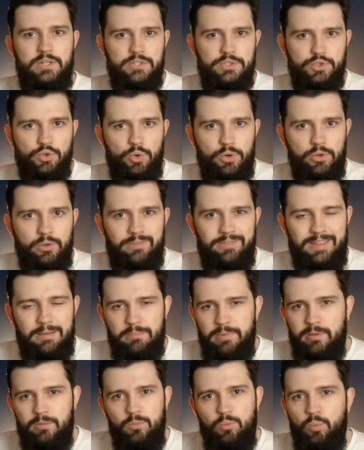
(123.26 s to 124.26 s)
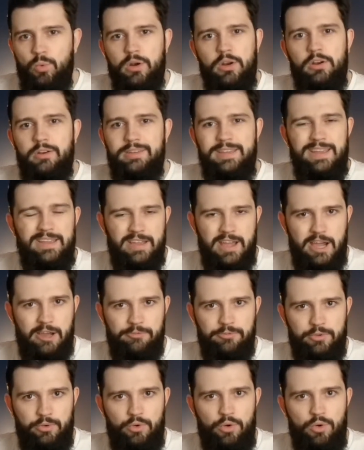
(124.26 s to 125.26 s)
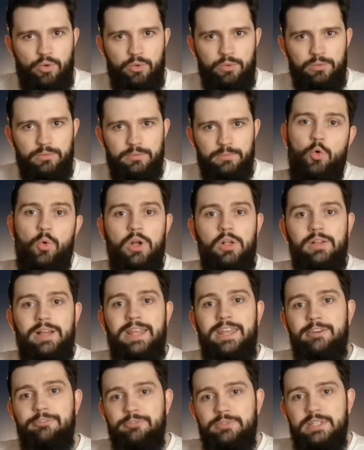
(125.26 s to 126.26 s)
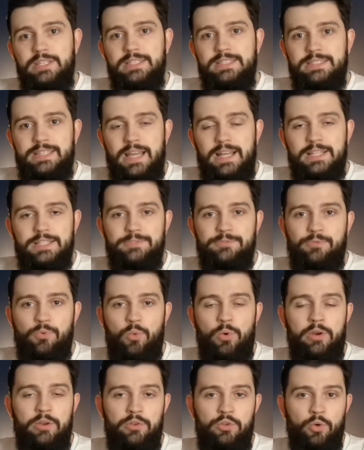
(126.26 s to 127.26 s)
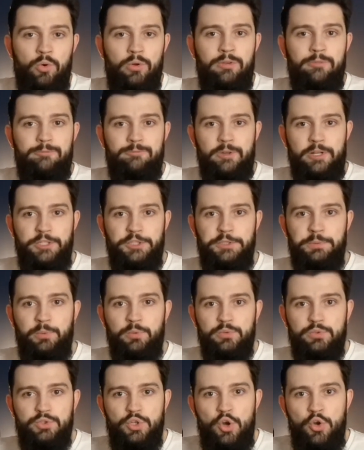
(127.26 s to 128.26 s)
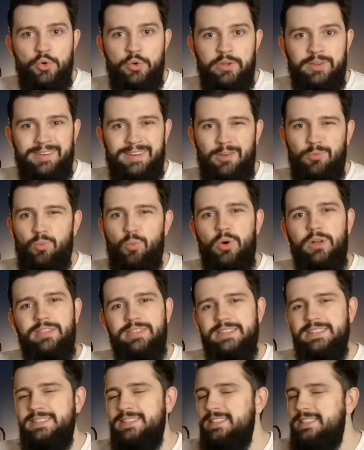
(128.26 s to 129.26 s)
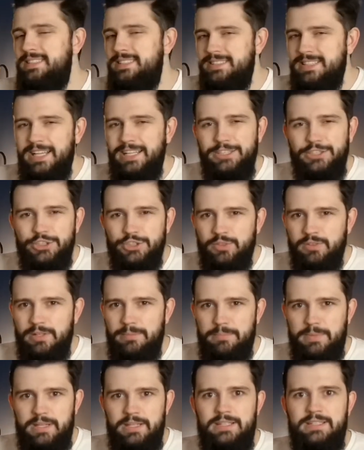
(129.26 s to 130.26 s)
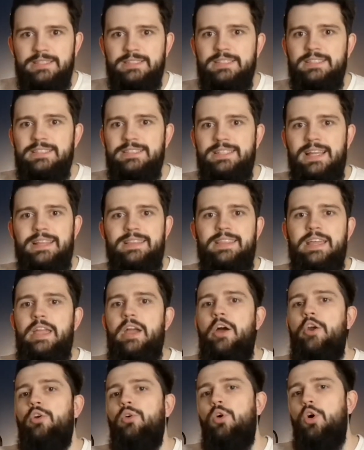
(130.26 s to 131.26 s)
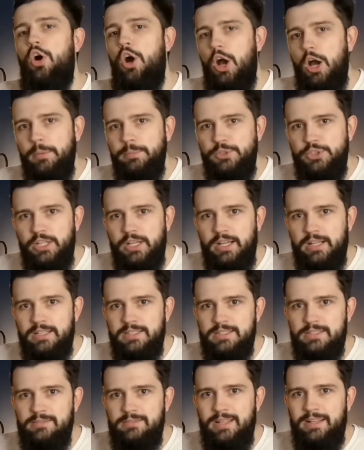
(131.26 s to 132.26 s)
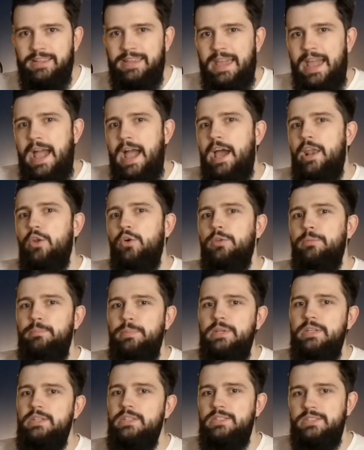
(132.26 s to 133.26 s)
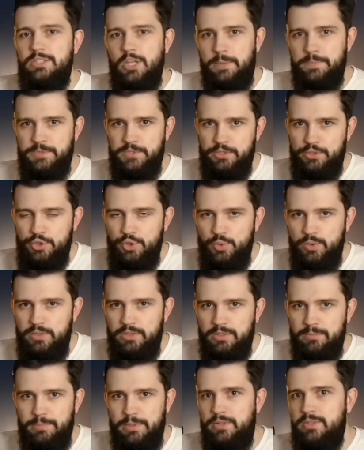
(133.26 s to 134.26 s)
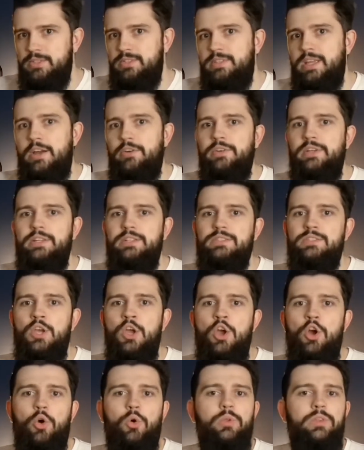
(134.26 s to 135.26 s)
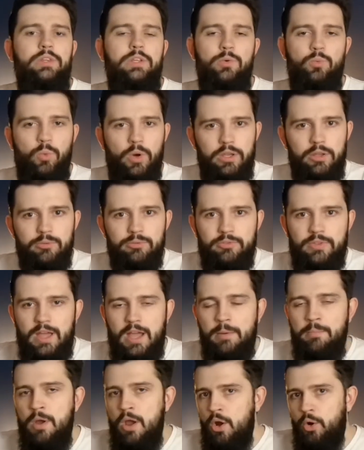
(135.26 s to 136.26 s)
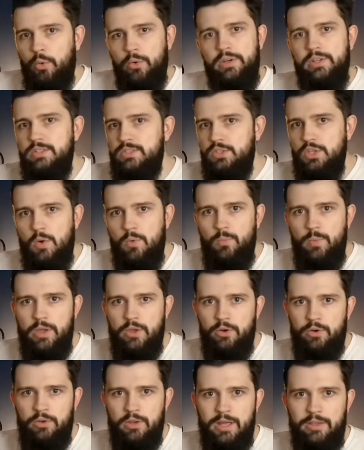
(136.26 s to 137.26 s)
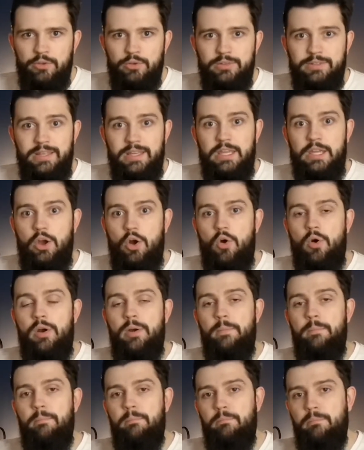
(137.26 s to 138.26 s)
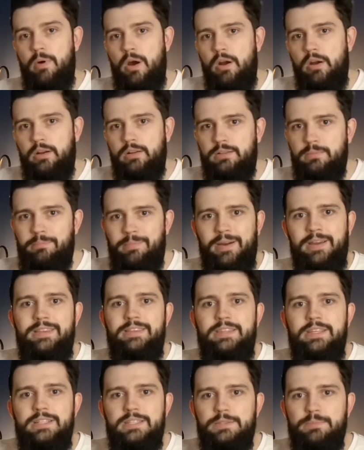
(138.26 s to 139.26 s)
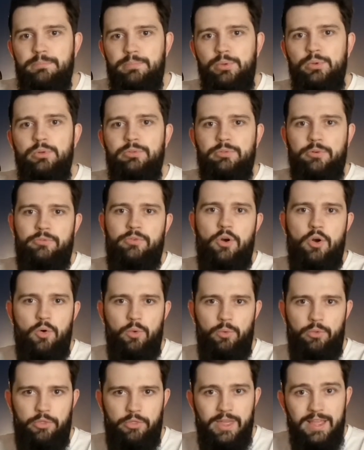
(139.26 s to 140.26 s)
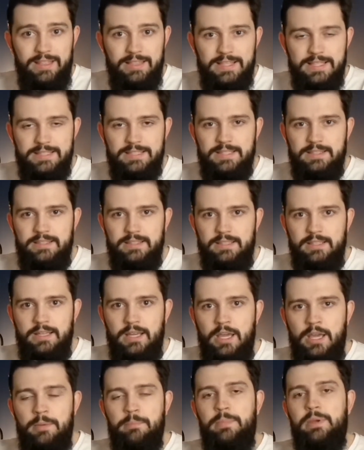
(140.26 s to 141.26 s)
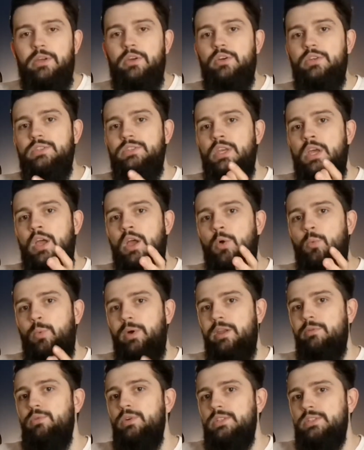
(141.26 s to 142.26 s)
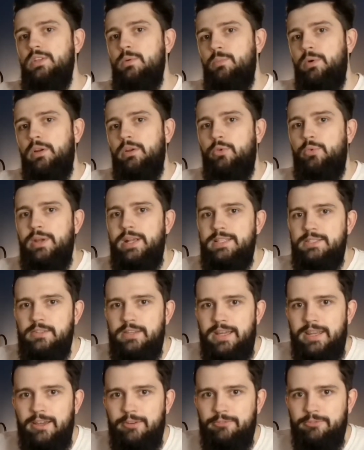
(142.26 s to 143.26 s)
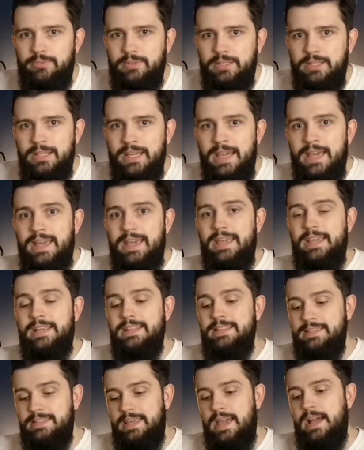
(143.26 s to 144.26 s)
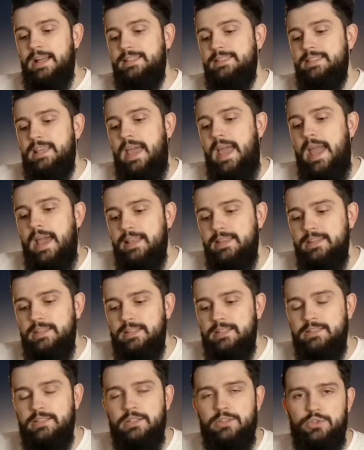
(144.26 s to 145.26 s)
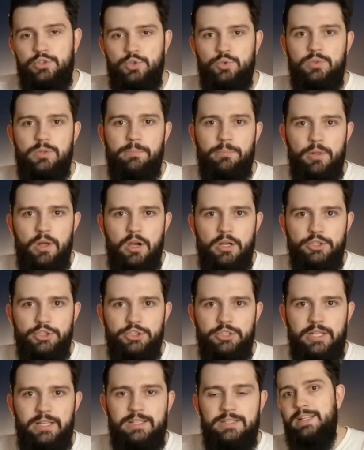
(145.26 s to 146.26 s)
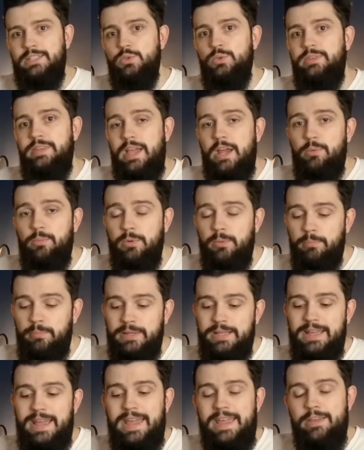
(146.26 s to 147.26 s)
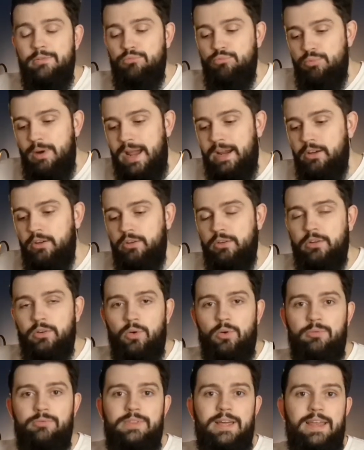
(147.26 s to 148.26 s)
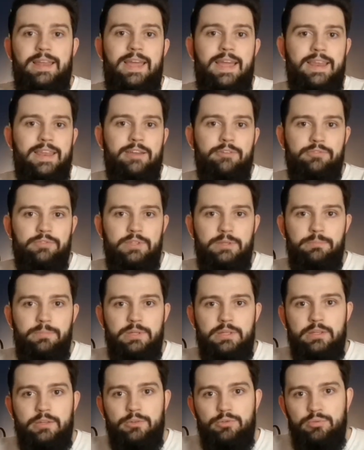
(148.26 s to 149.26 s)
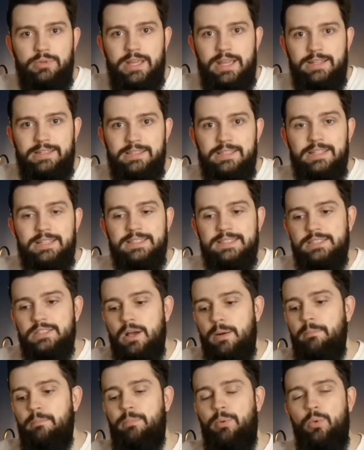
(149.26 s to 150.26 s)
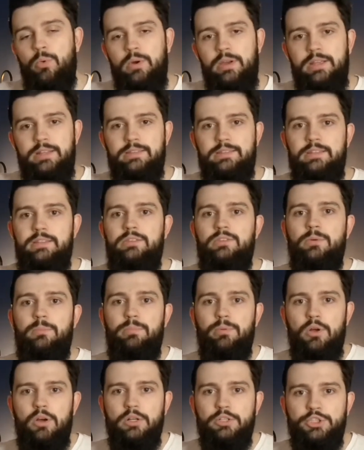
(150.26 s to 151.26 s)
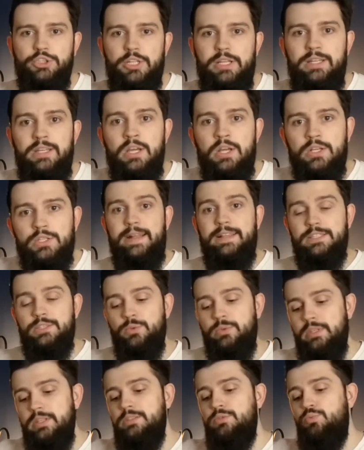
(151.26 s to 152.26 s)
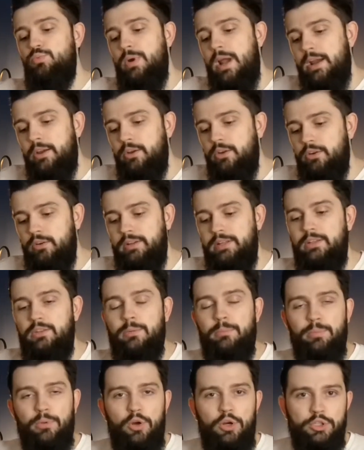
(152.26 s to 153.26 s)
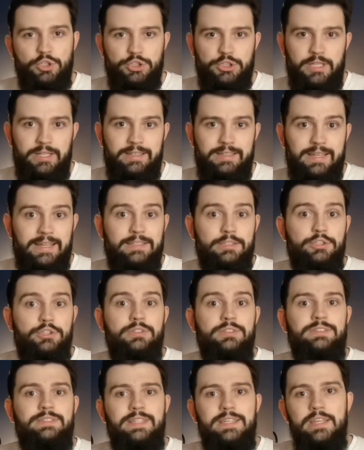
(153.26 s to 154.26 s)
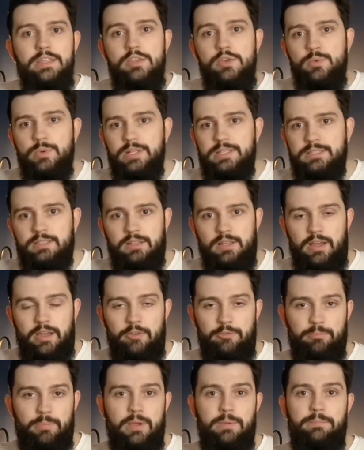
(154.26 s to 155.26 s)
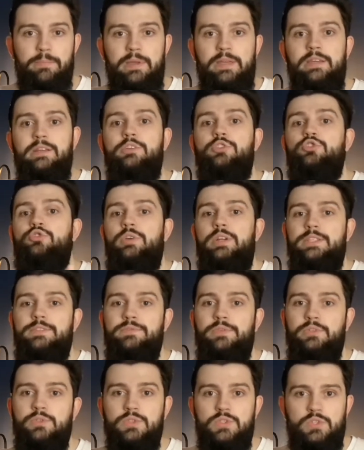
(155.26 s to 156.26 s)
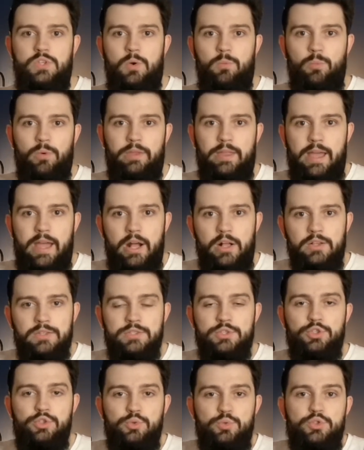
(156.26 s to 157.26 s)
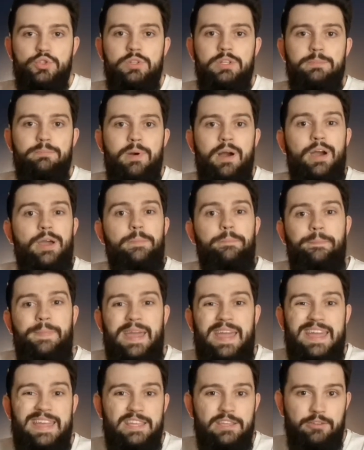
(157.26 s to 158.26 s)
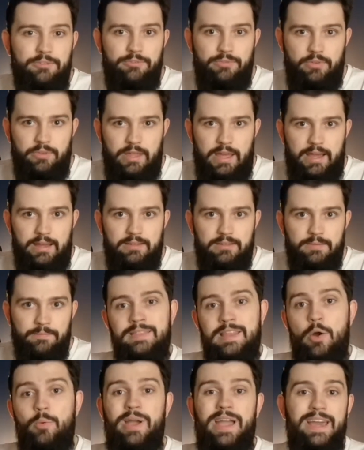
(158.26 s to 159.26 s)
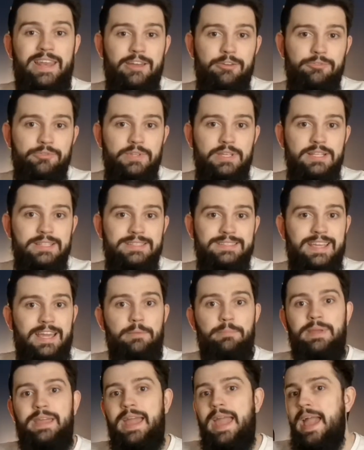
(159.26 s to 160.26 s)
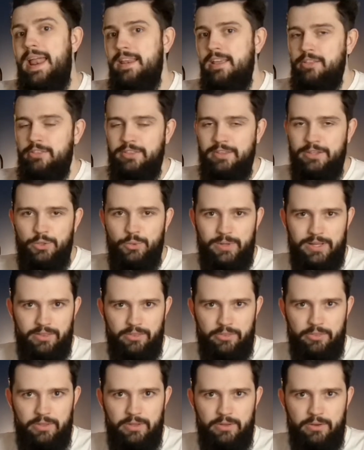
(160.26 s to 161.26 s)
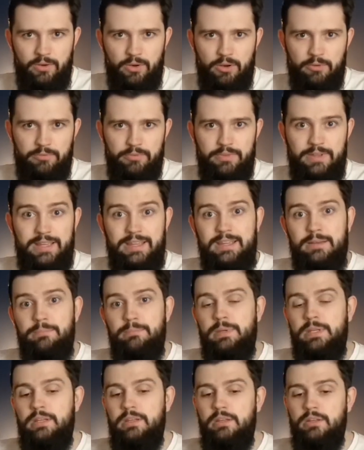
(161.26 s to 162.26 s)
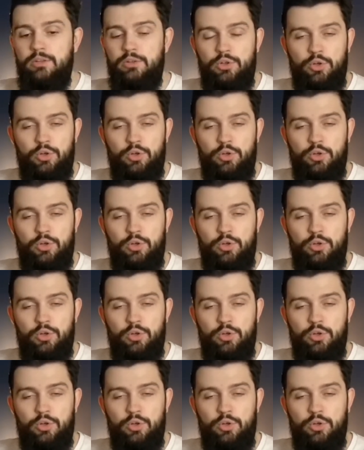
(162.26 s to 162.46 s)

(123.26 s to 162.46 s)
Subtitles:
are stored on them, and what are they after all? Well, NFT stands for non-fungible token, and what this essentially means is that they are objects that cannot be substituted because there is only one of them, or in some way or another they are marked by this proof of authenticity, because whenever someone creates an NFT, it gets added to the blockchain. And so there will be a record of that NFT being created at some point in the blockchain. And so this record in the blockchain can continue its life by being transferred to someone else, usually by paying for that. Now, NFTs can be anything you can think of. They can be